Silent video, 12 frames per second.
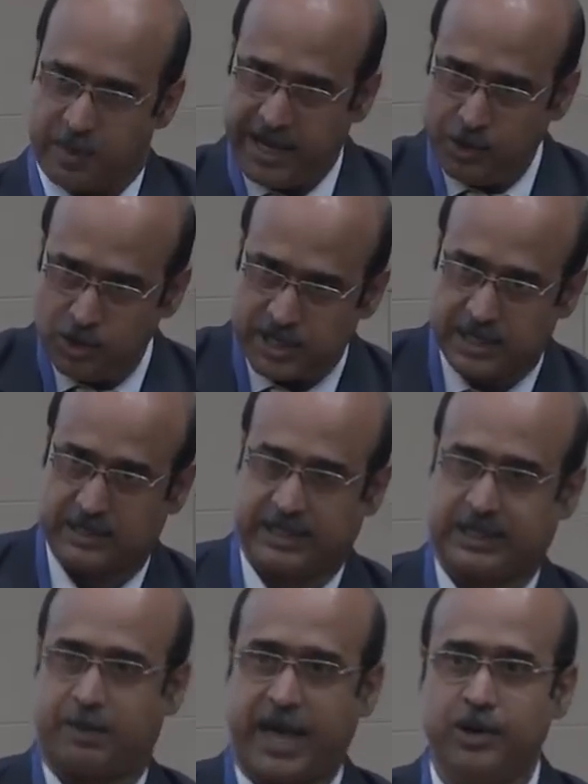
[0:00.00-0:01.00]
minuter
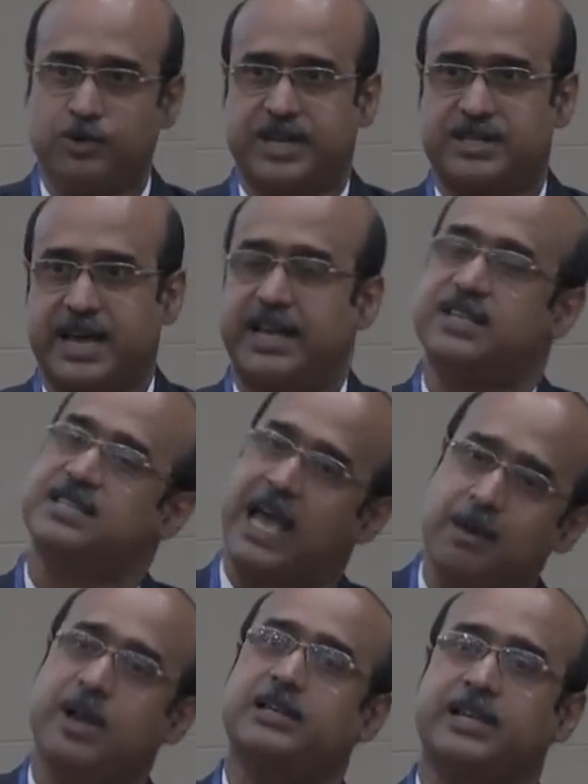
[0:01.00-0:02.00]
than the minutest, and
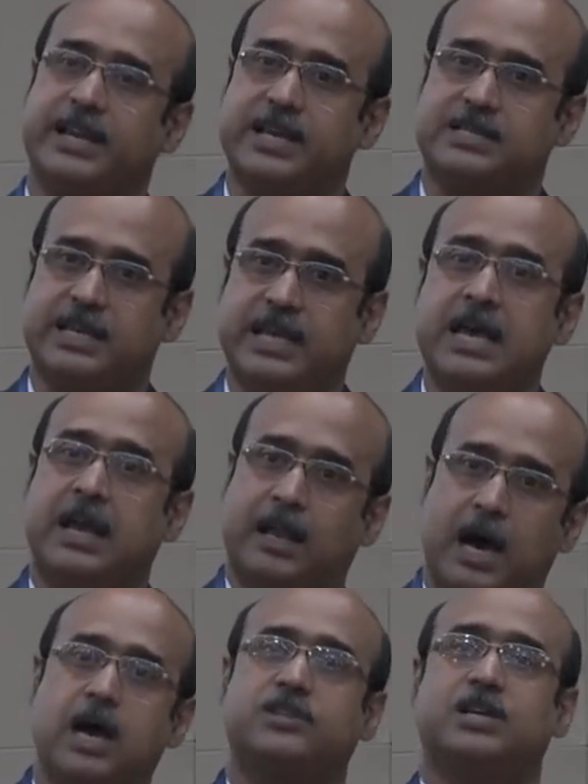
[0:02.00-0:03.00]
simultaneously
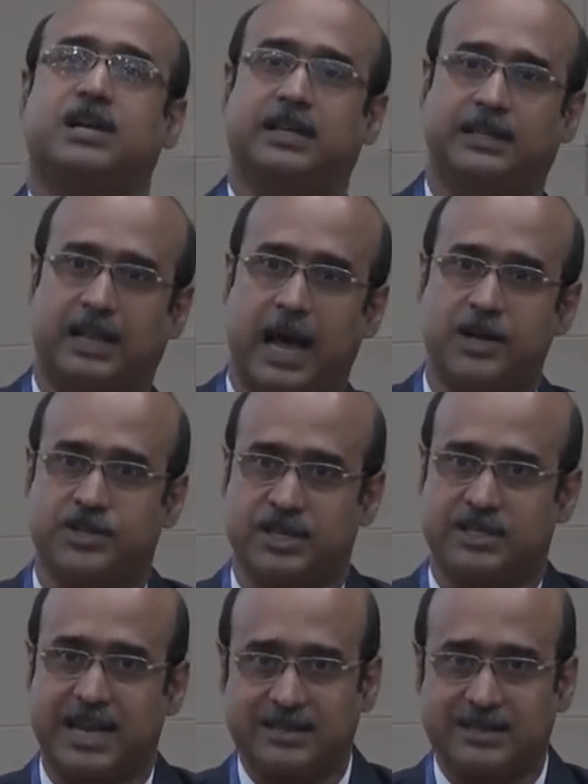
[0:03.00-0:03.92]
larger than the largest.